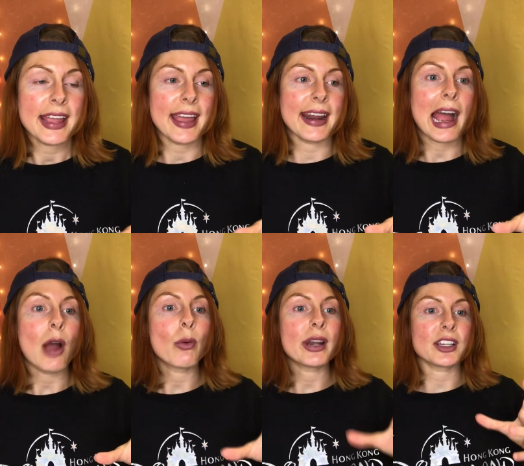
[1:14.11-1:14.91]
and
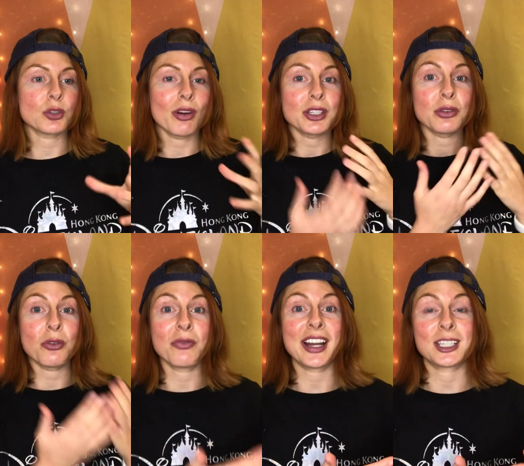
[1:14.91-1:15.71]
how it is going to
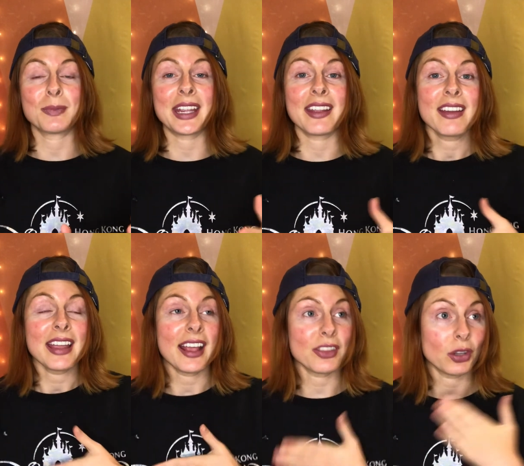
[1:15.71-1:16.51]
affect me
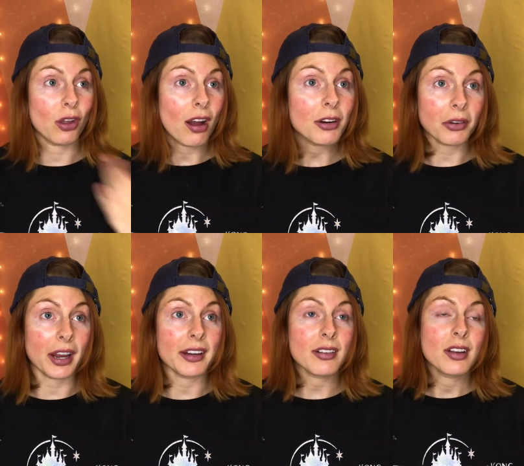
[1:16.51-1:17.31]
in the long
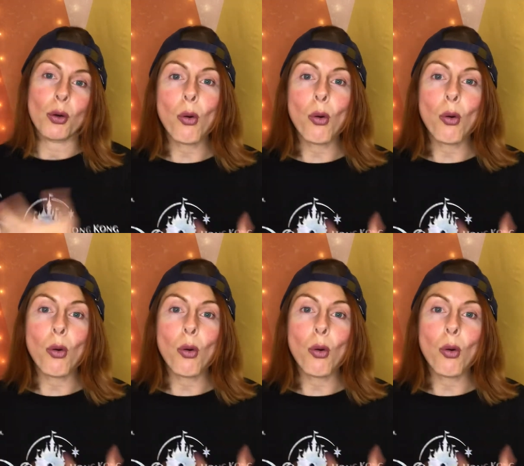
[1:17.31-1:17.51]
run?